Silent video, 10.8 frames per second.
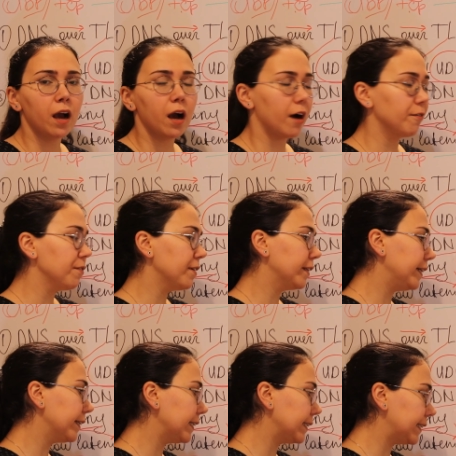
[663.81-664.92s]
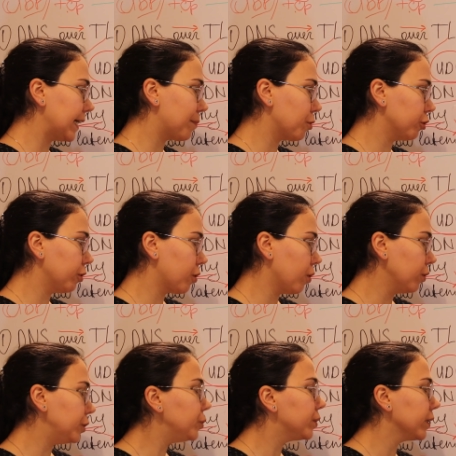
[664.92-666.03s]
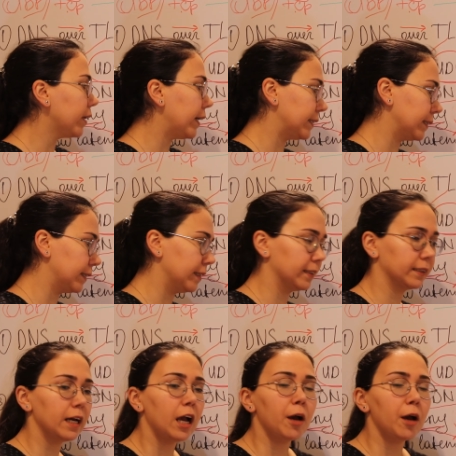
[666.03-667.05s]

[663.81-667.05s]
However, DNSSEC protocol utilizes this.